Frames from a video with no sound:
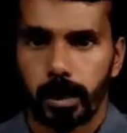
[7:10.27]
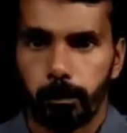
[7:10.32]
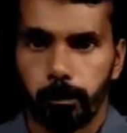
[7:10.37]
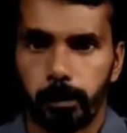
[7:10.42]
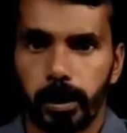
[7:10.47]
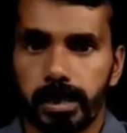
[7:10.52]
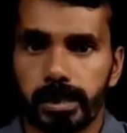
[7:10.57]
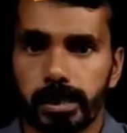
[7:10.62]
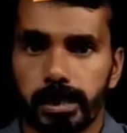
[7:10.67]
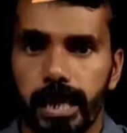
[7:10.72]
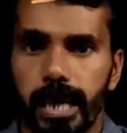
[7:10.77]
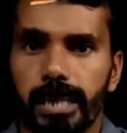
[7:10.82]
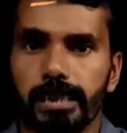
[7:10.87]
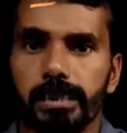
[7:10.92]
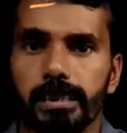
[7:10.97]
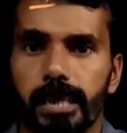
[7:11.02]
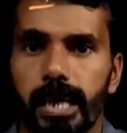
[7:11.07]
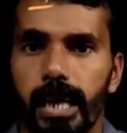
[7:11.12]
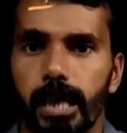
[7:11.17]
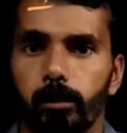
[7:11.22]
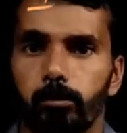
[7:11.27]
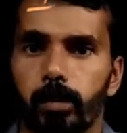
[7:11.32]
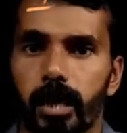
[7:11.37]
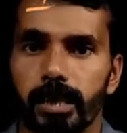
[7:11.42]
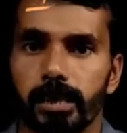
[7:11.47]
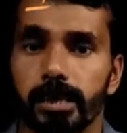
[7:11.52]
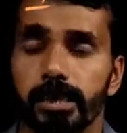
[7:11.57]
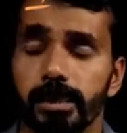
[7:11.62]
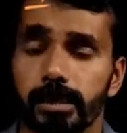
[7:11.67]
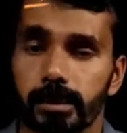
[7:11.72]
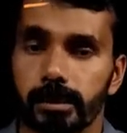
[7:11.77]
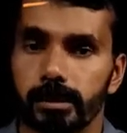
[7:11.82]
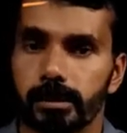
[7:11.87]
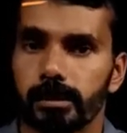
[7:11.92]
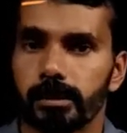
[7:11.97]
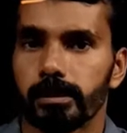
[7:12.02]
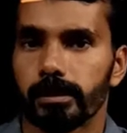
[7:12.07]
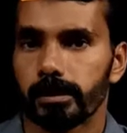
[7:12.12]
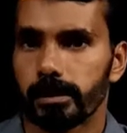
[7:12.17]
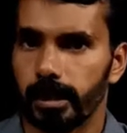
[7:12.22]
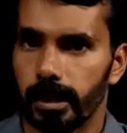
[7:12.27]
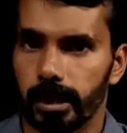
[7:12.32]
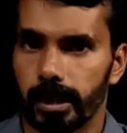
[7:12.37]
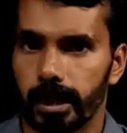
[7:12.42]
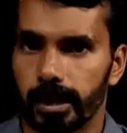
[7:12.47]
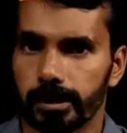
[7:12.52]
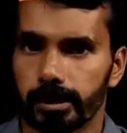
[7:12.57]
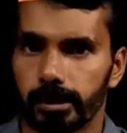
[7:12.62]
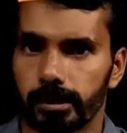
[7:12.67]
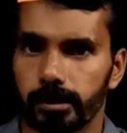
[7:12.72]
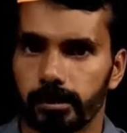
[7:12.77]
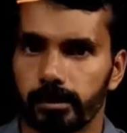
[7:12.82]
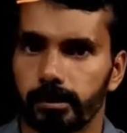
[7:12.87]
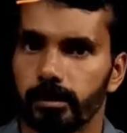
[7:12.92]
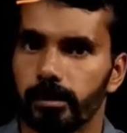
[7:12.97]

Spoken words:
plus x and minus 3x.